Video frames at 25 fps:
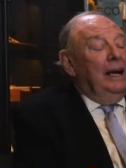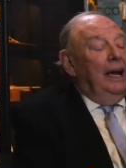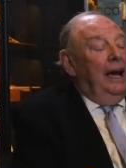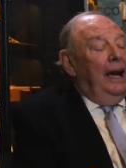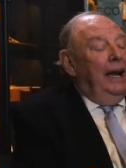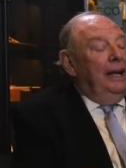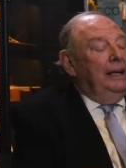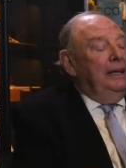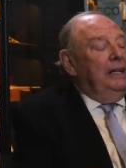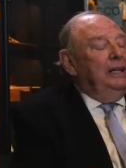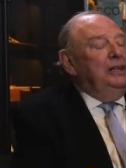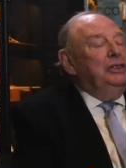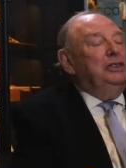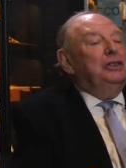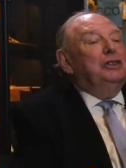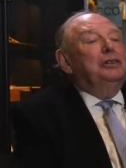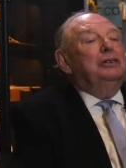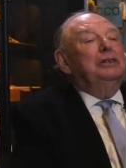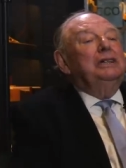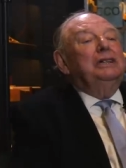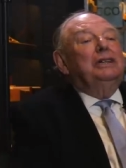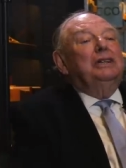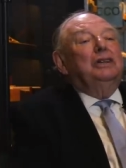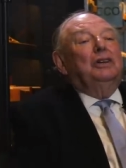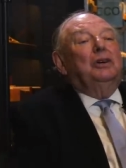and then
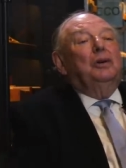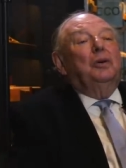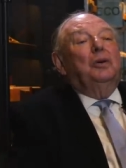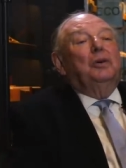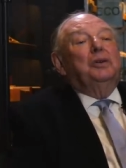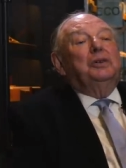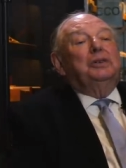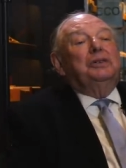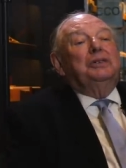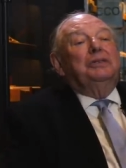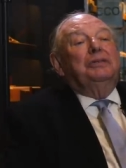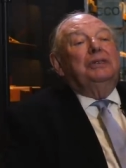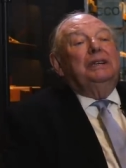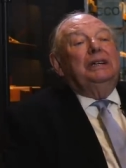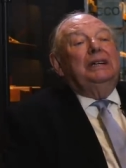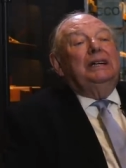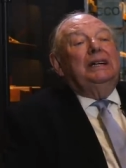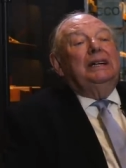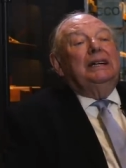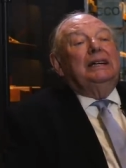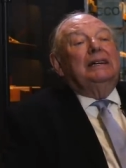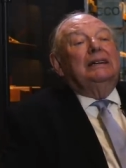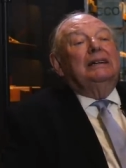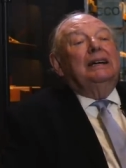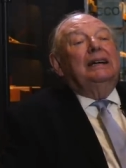during the course of the
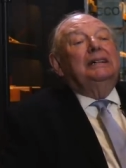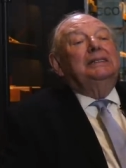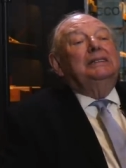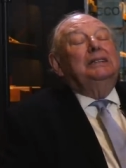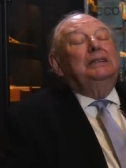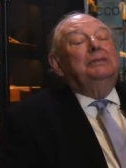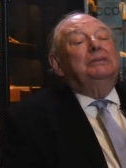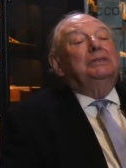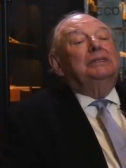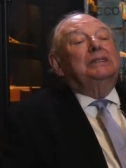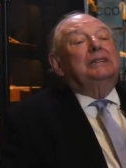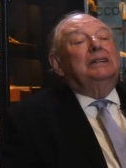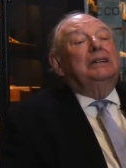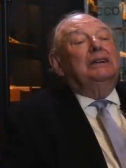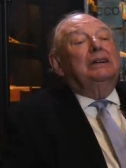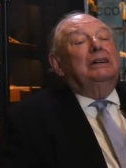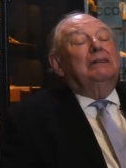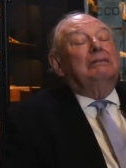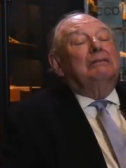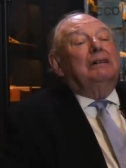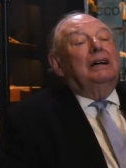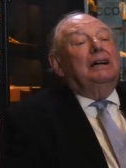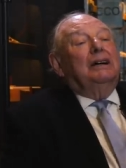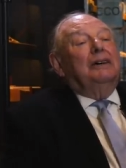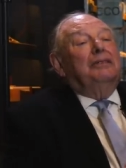year, as he was going
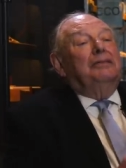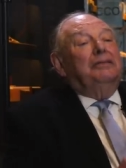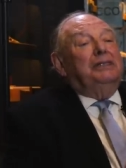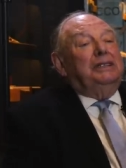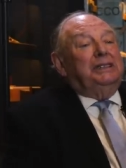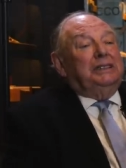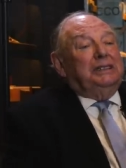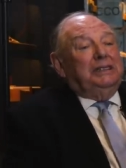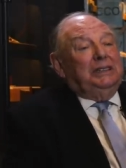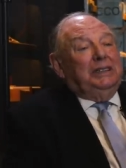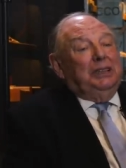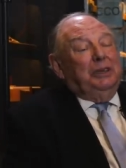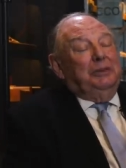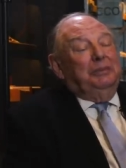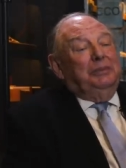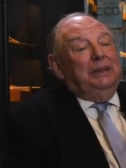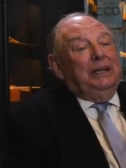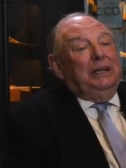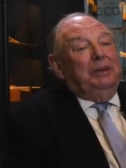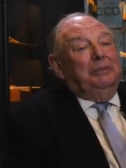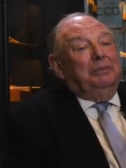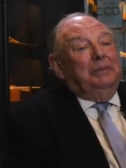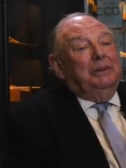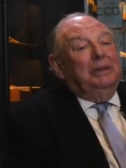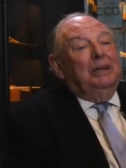around visiting
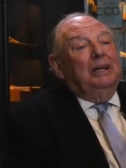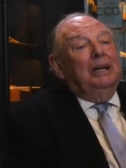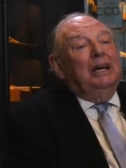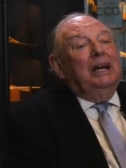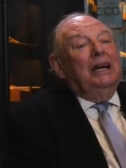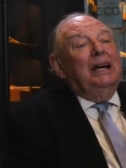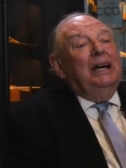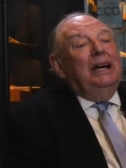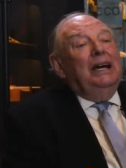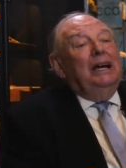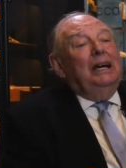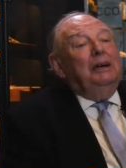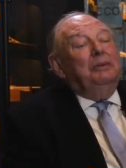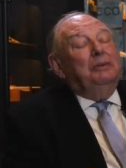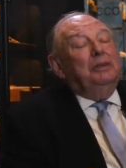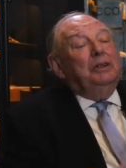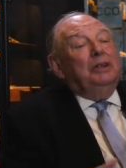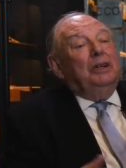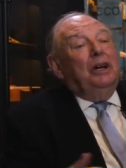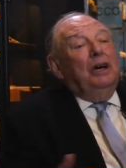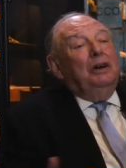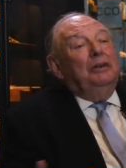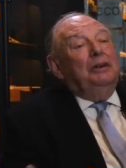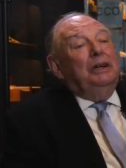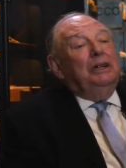people, he would
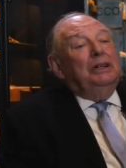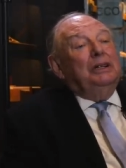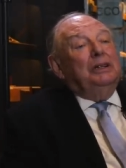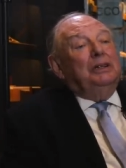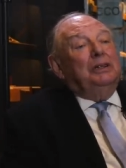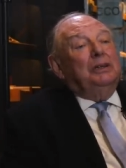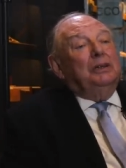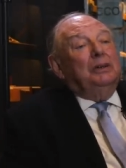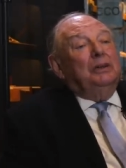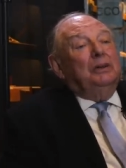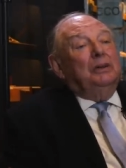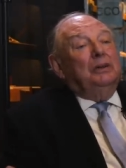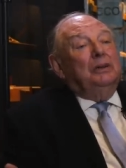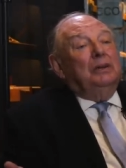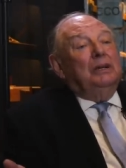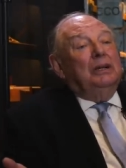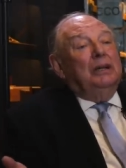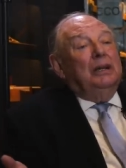go into